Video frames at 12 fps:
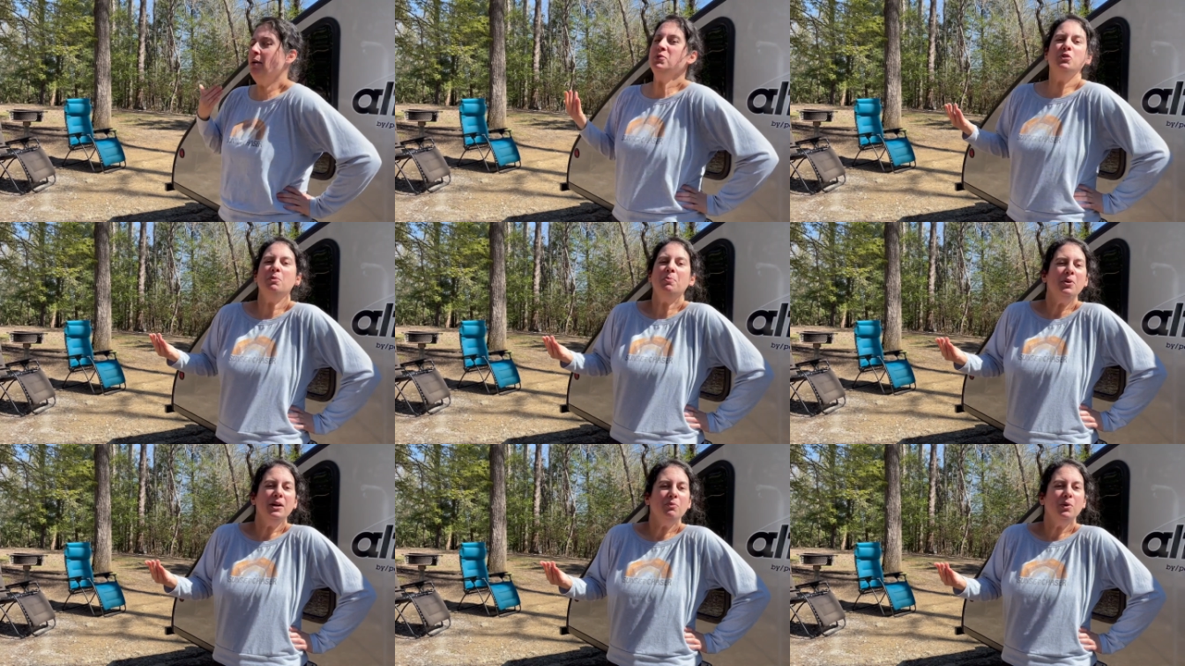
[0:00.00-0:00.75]
to a
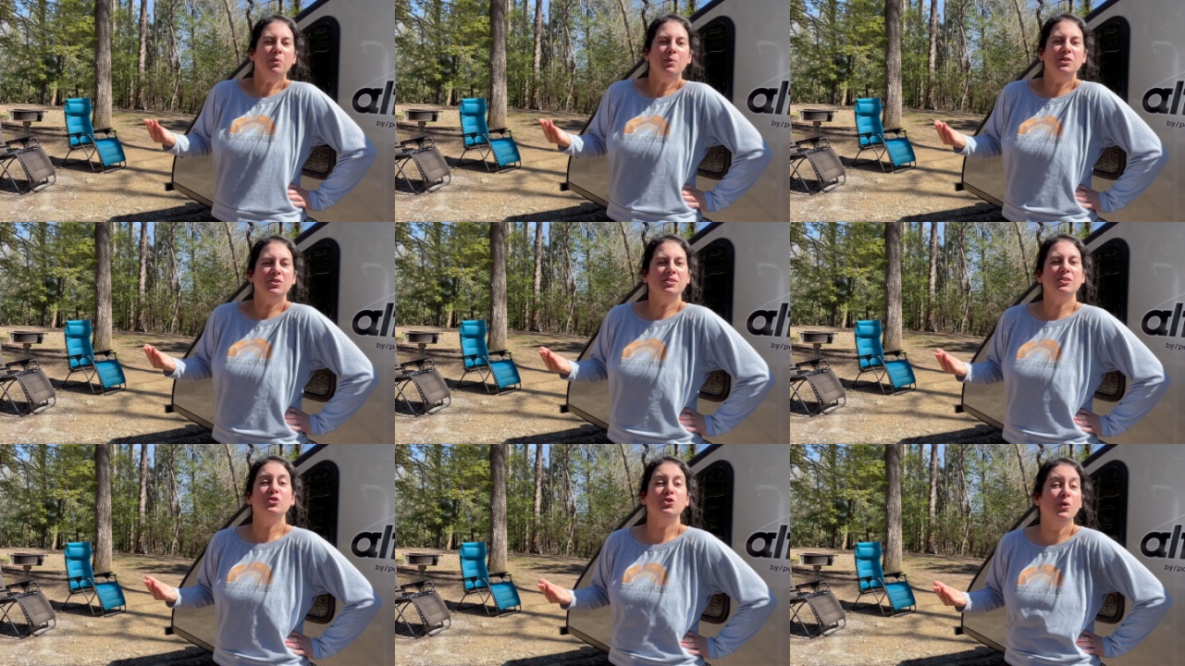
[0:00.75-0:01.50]
point where we just
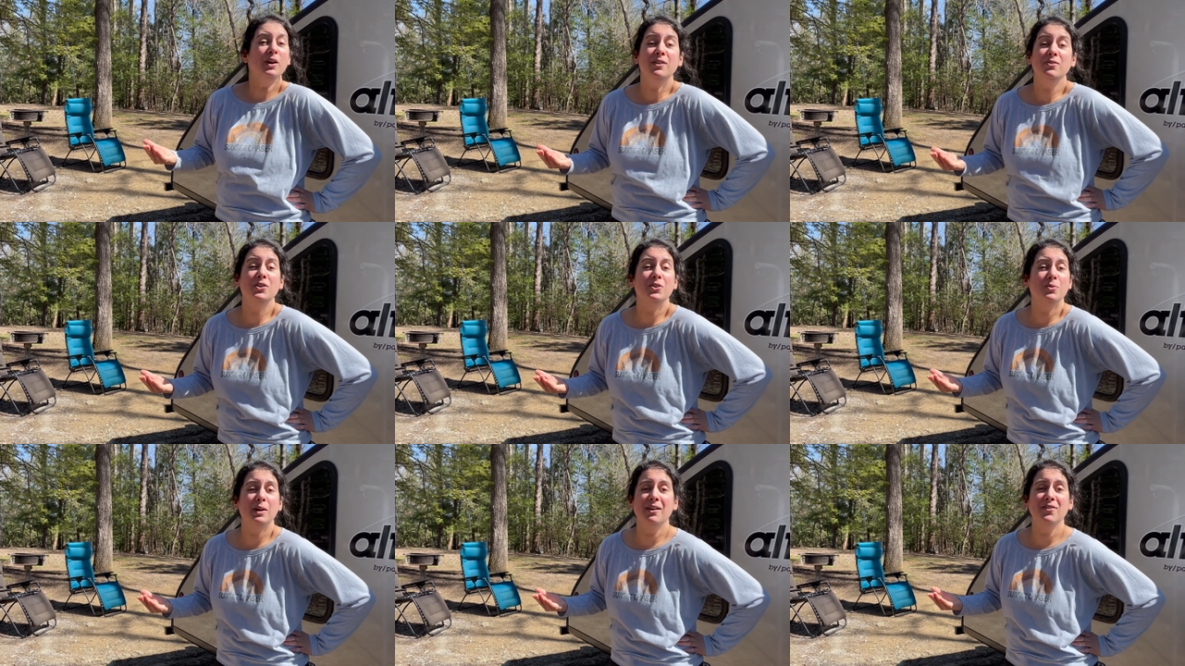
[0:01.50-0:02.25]
enjoy the view,
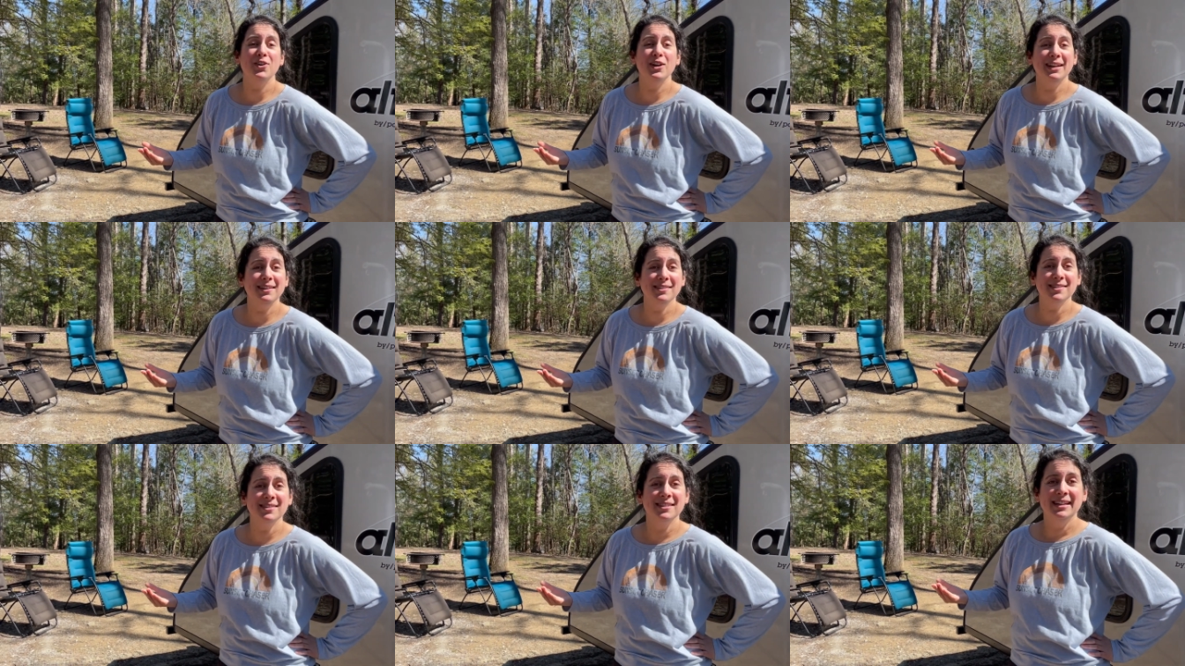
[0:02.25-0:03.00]
whatever it
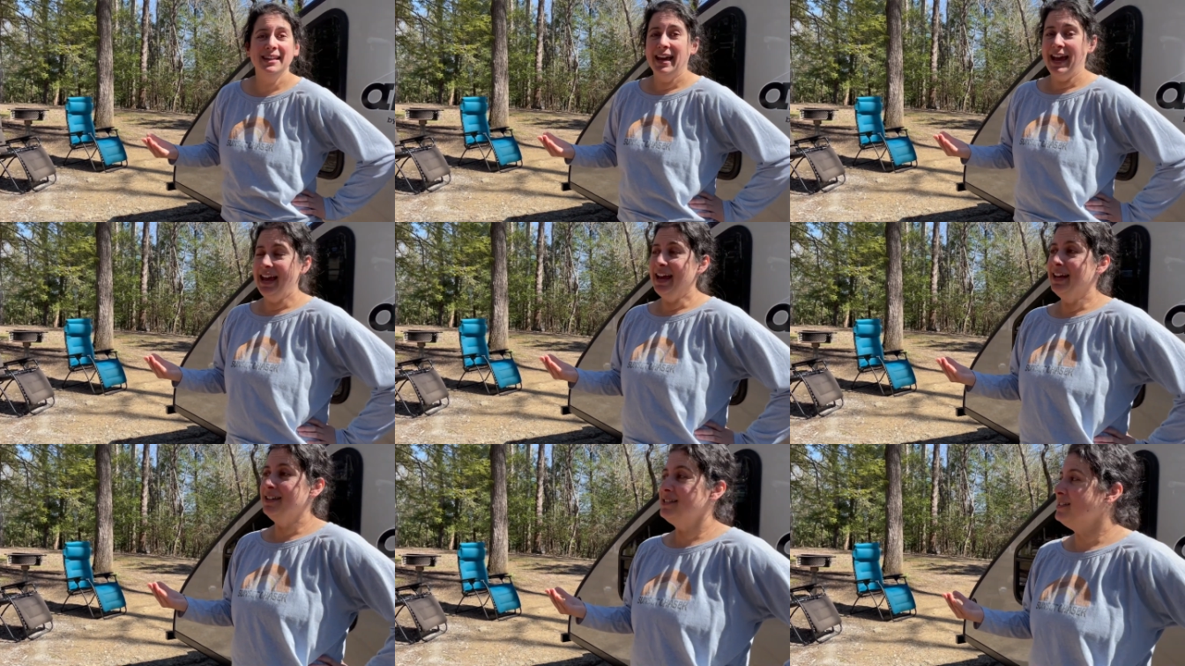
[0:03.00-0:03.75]
is.
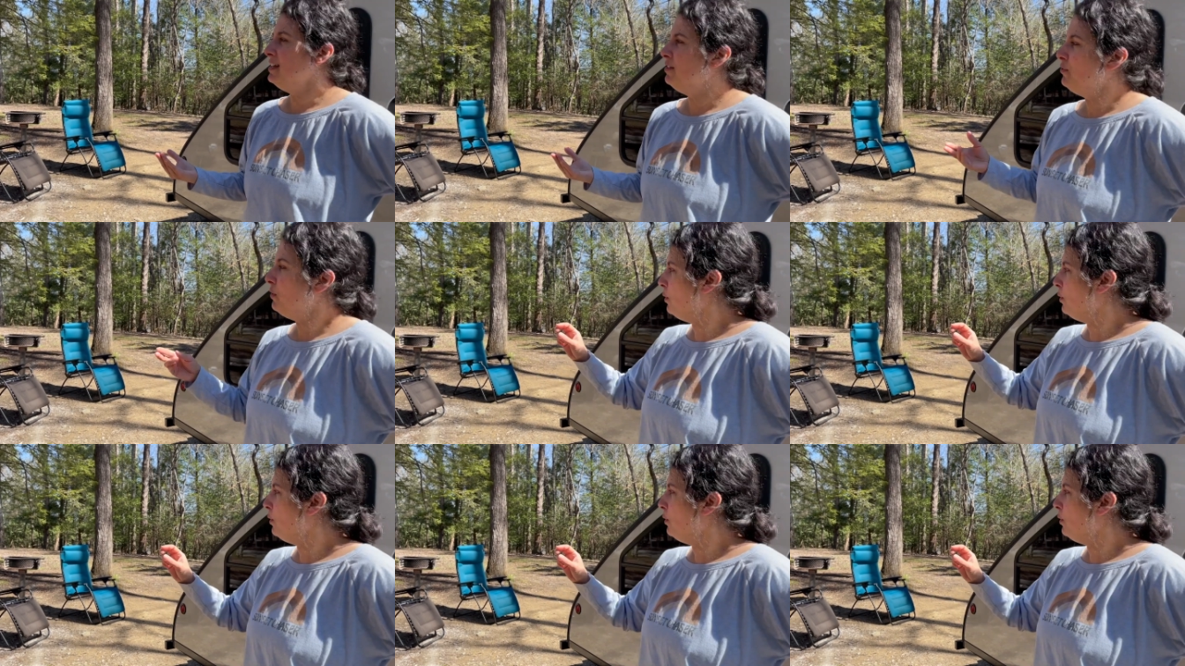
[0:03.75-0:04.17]
And if it were